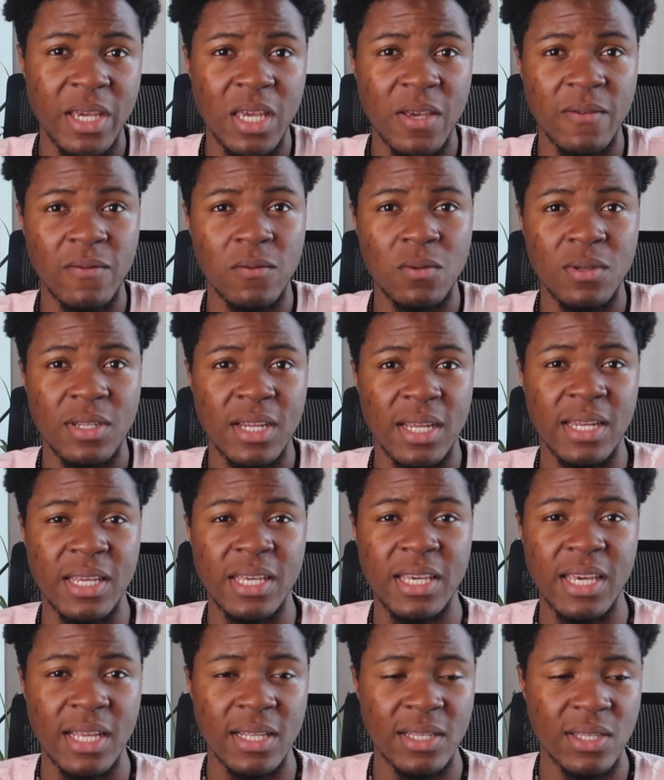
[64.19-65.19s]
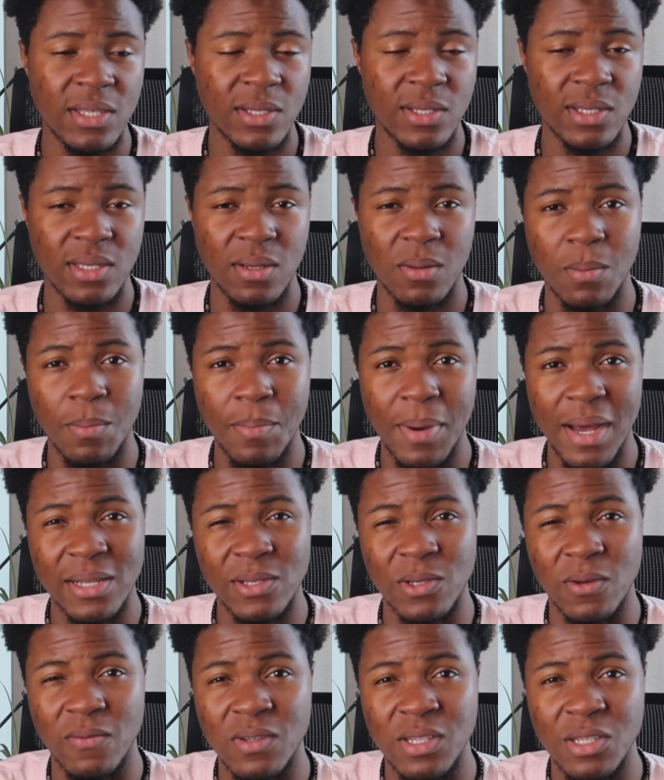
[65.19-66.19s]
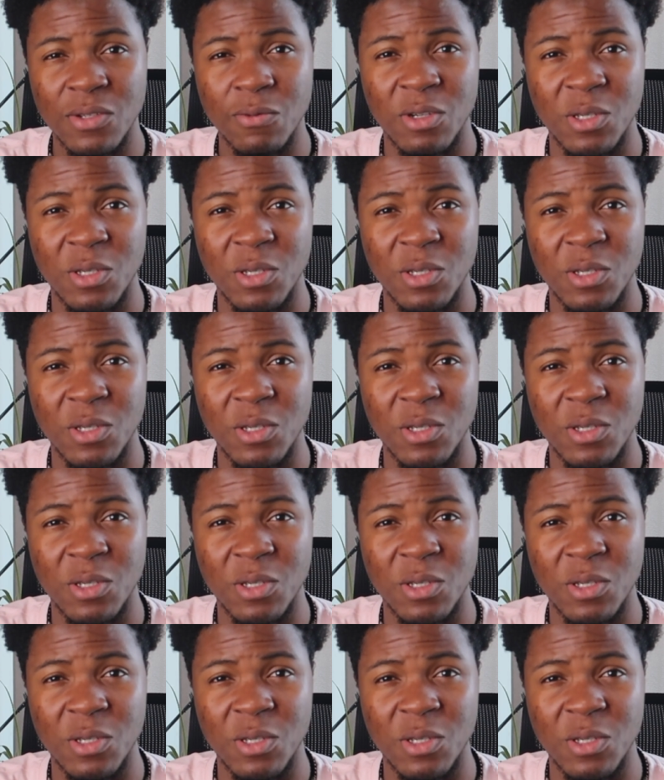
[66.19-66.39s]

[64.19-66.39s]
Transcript: even dedicate some part of these